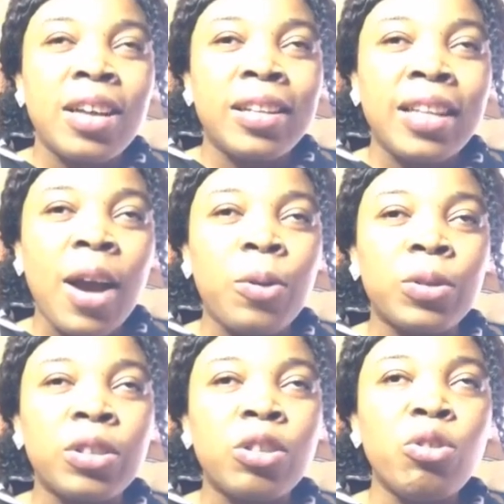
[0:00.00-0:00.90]

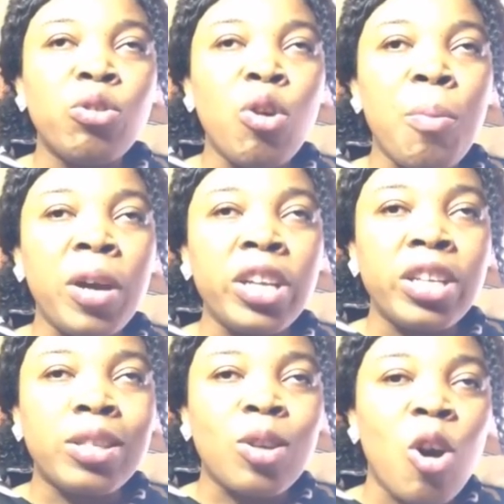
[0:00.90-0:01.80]
Now, you know
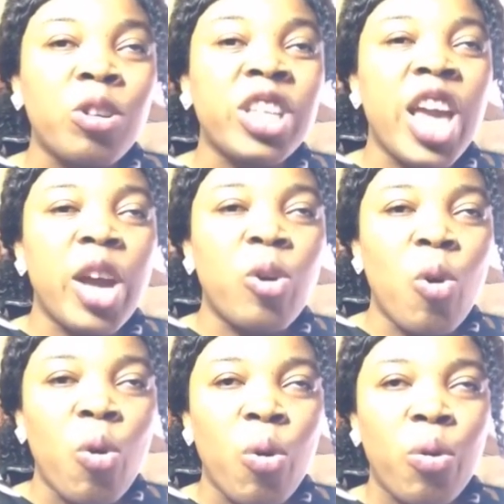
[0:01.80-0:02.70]
money is called
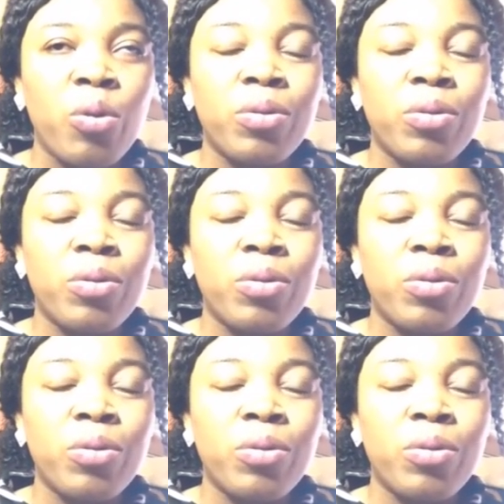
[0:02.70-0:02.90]
ego.